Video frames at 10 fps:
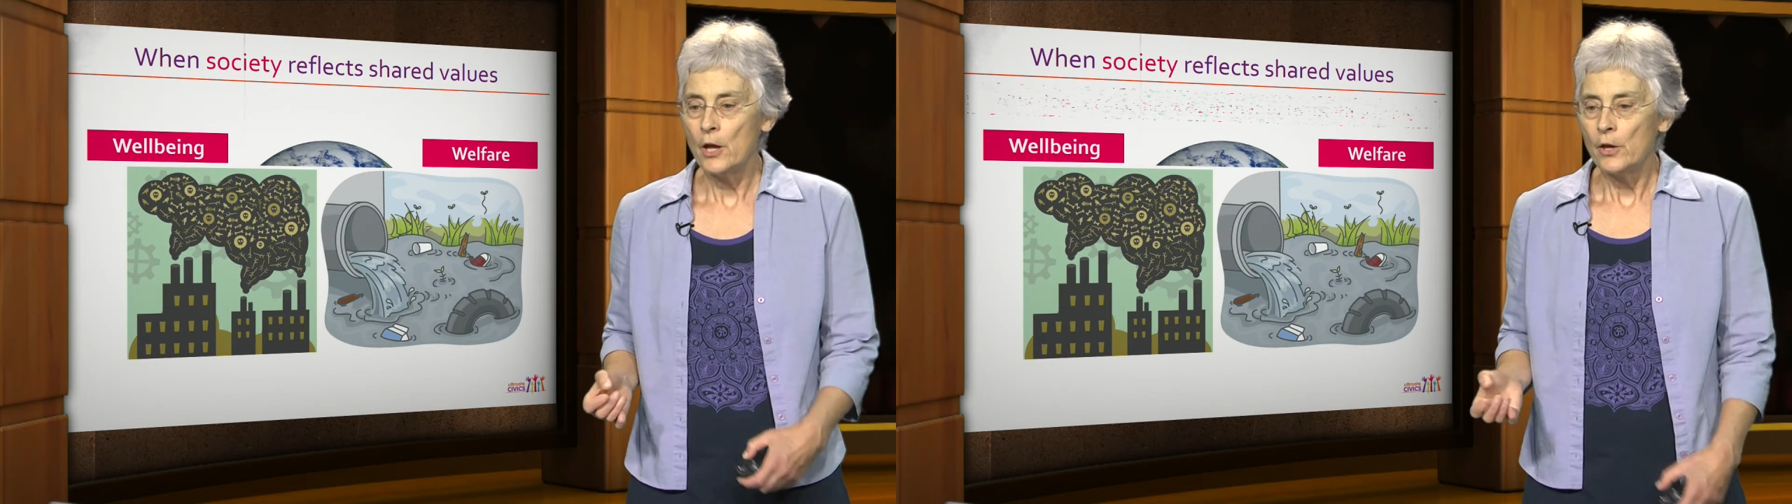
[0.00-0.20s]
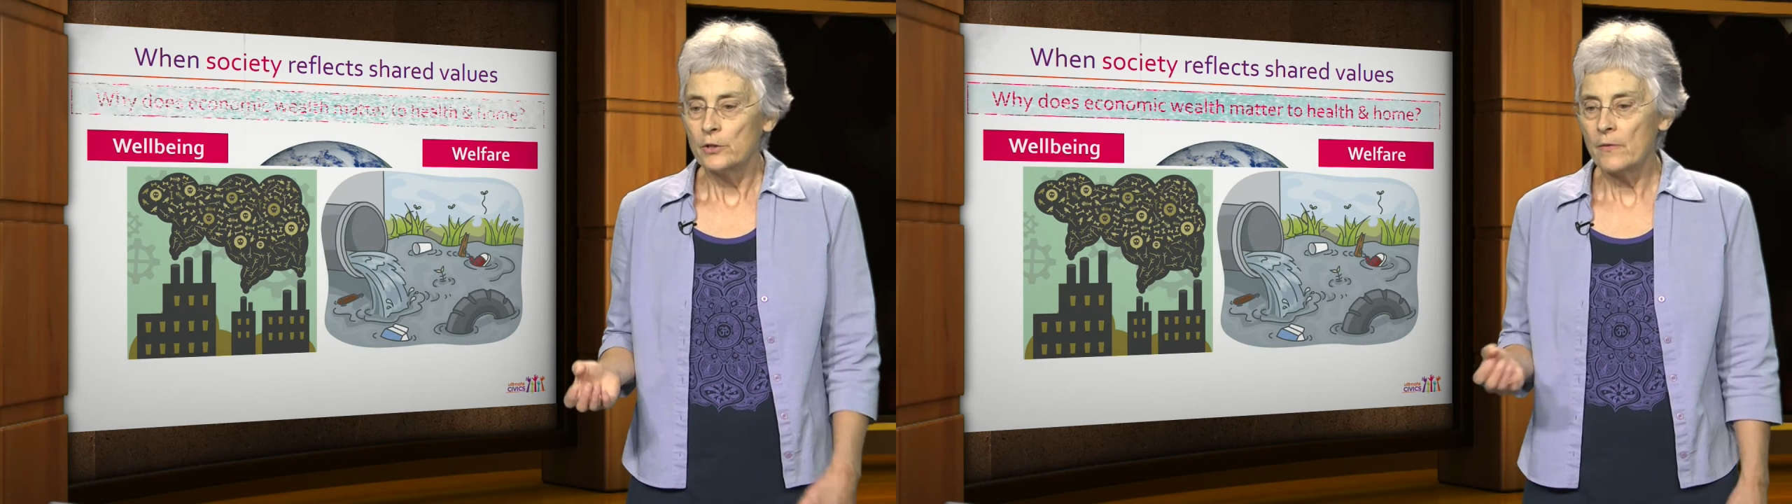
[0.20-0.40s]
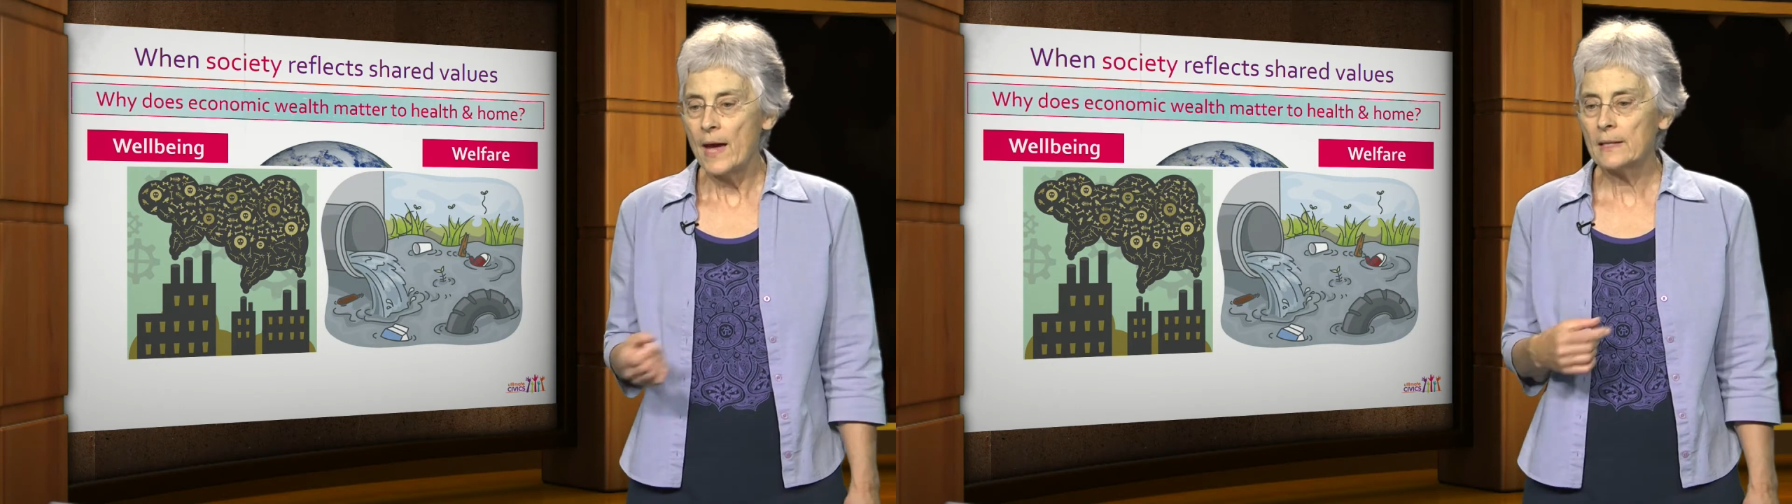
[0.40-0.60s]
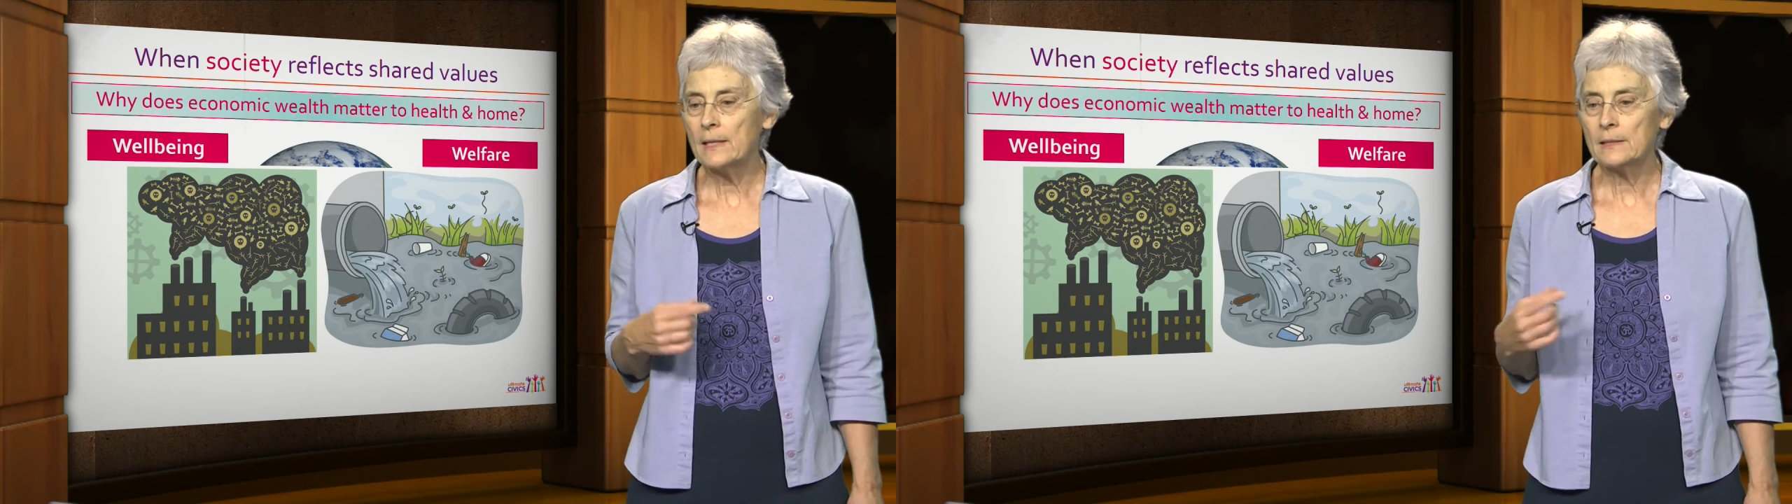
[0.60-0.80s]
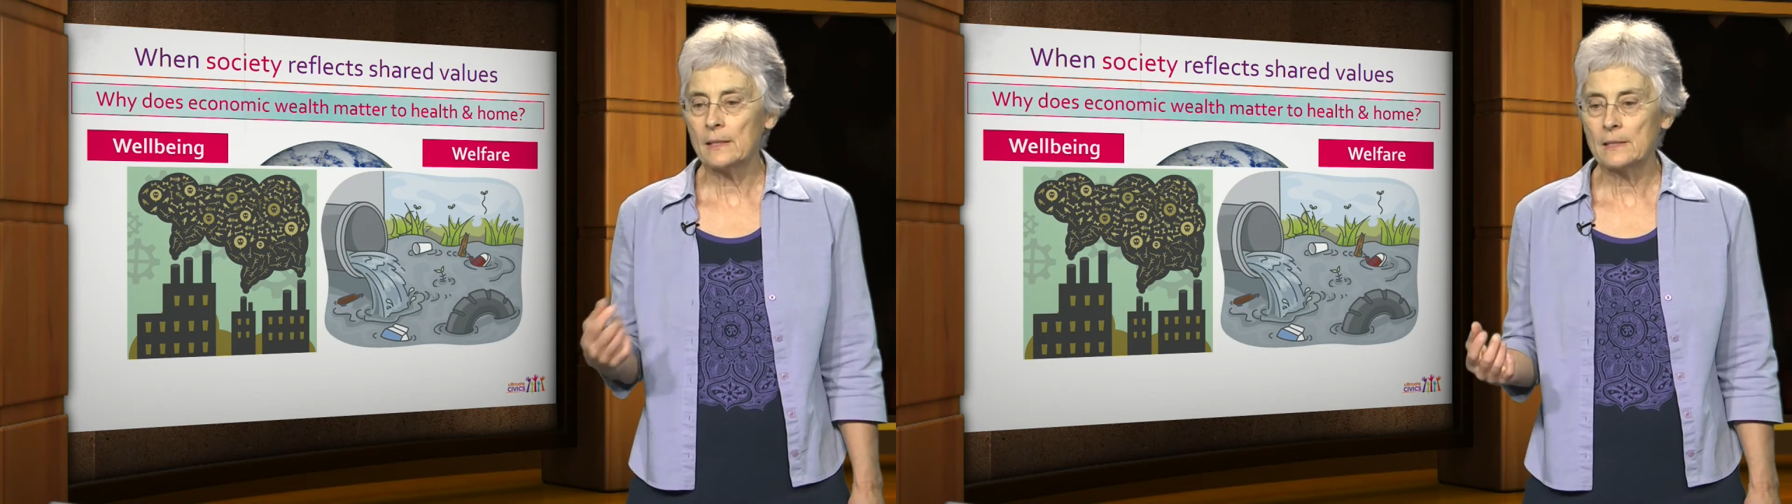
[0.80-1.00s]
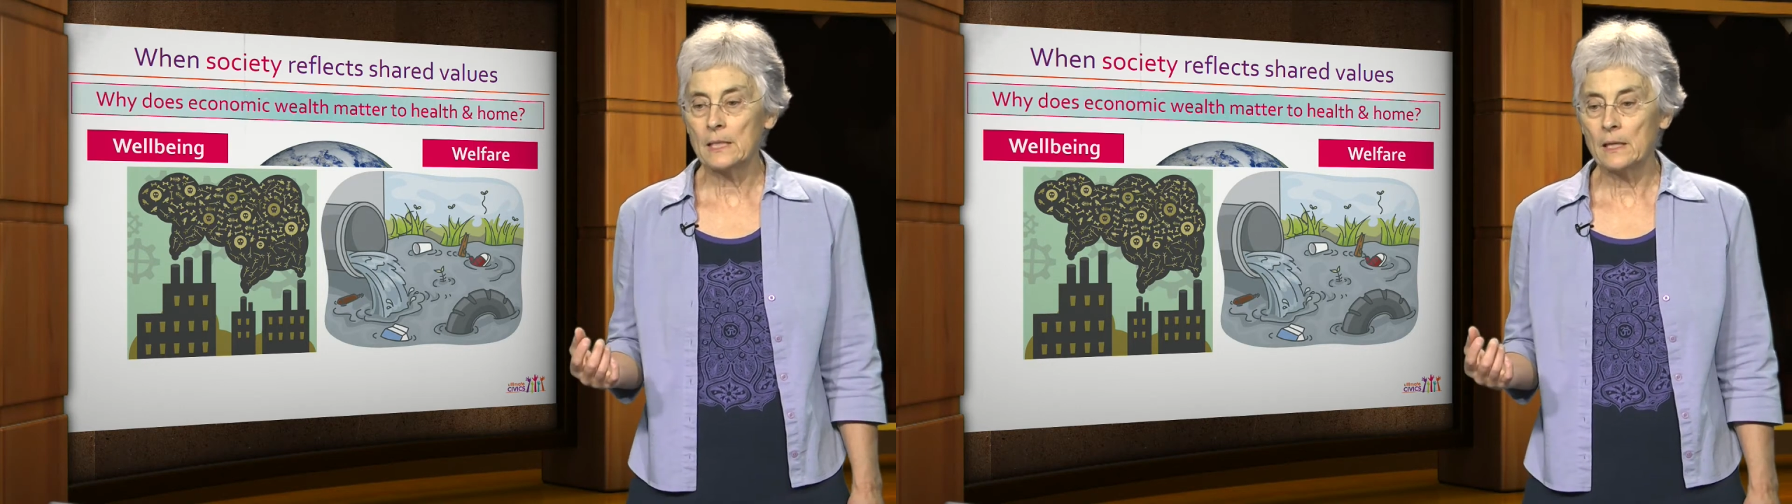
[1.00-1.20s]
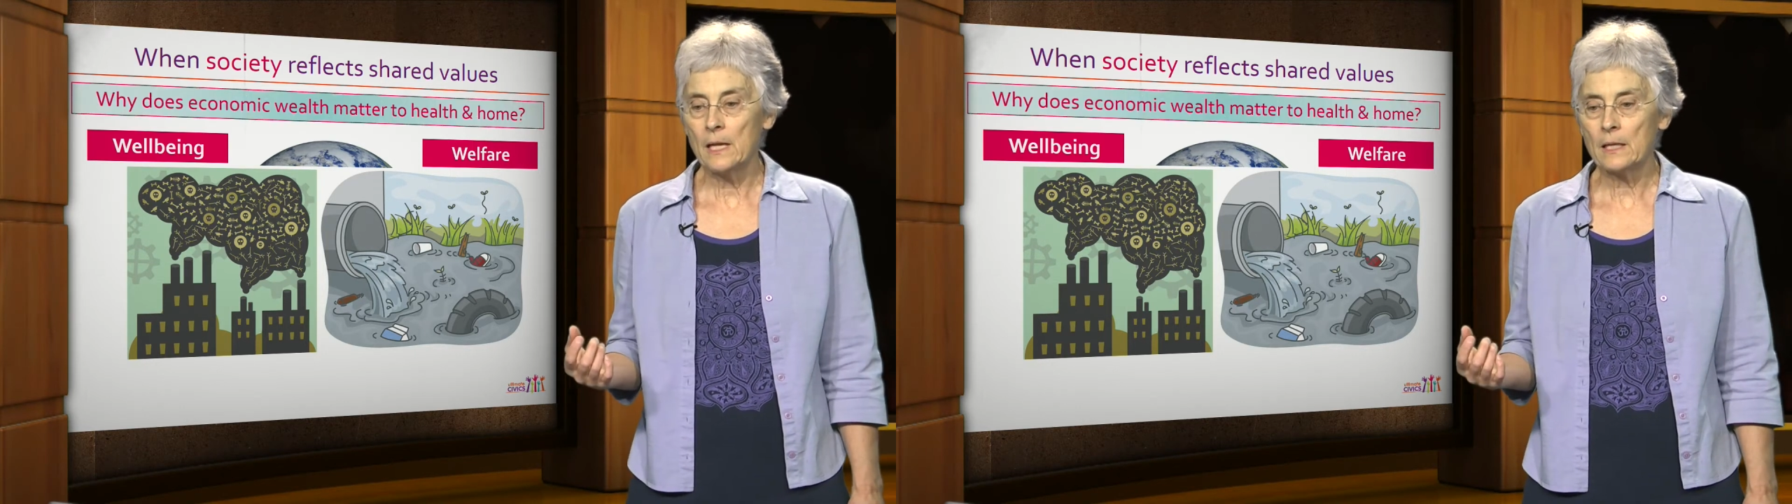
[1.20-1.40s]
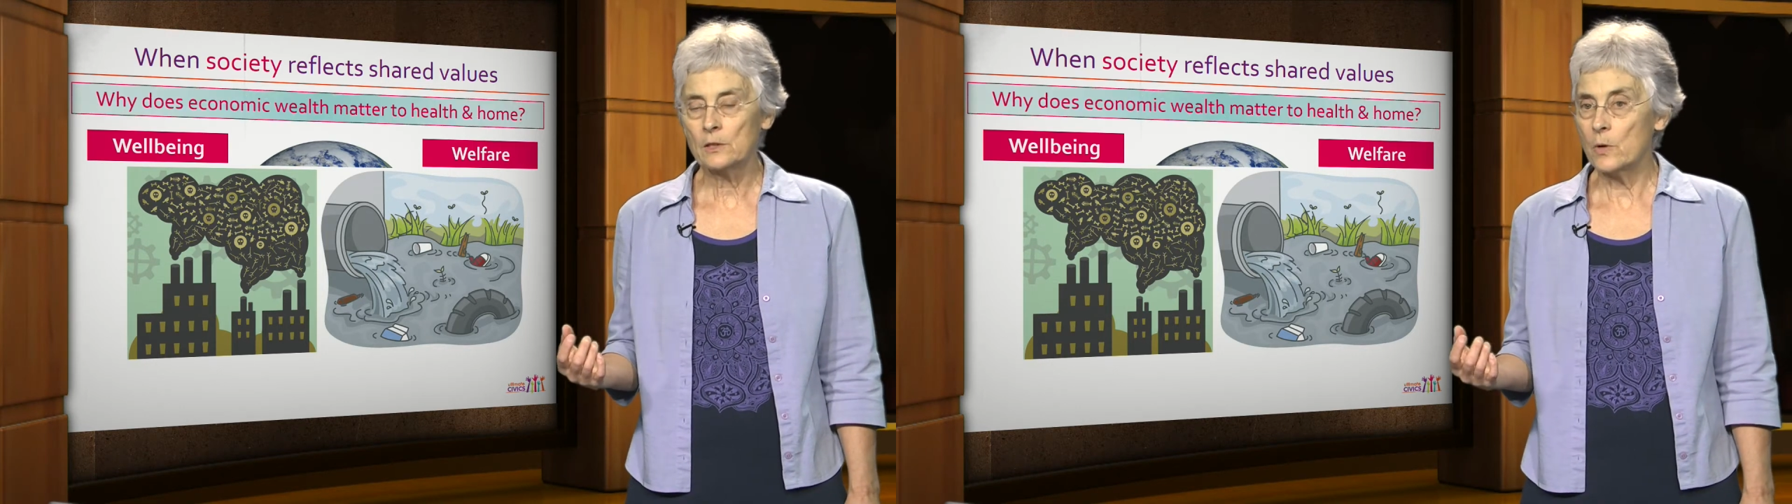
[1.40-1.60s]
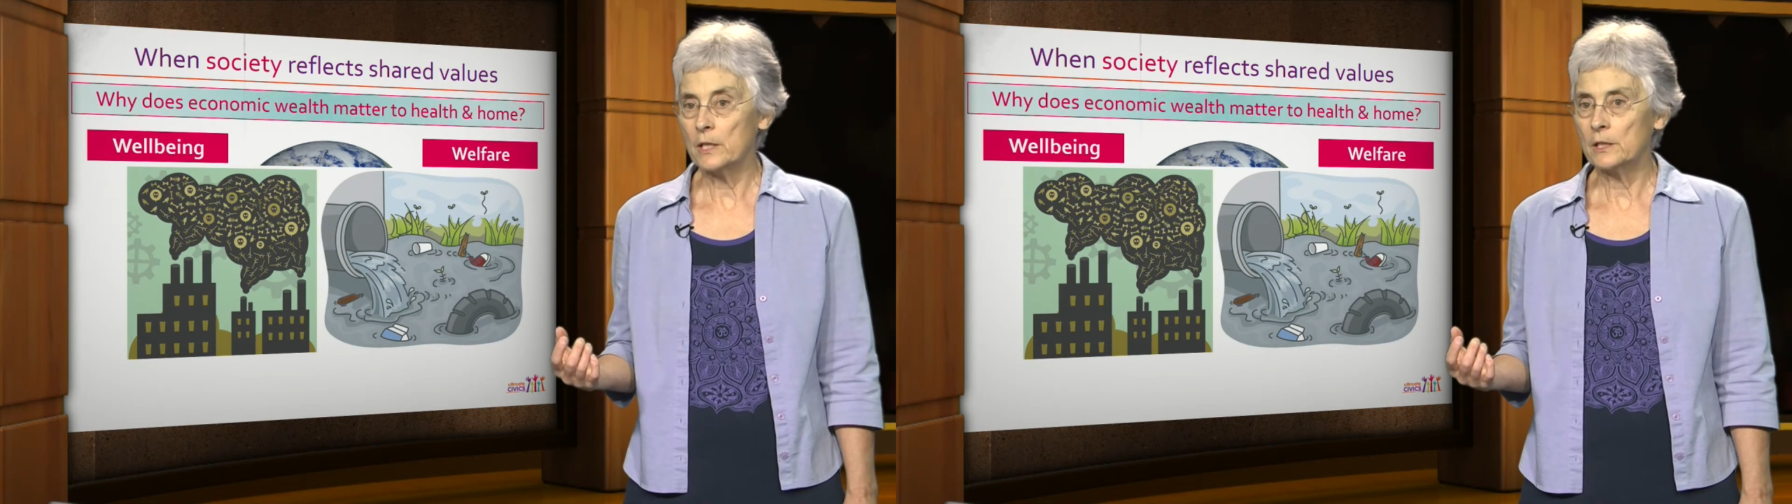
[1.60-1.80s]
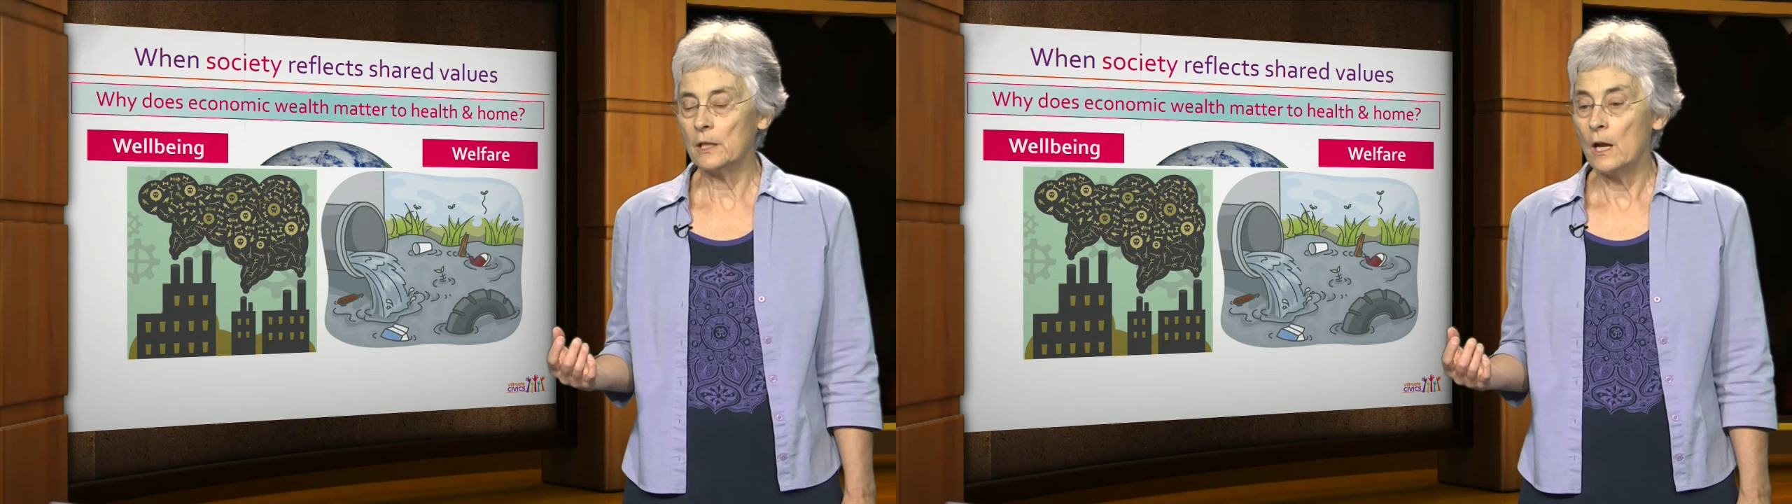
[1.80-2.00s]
So that gets us to the next question.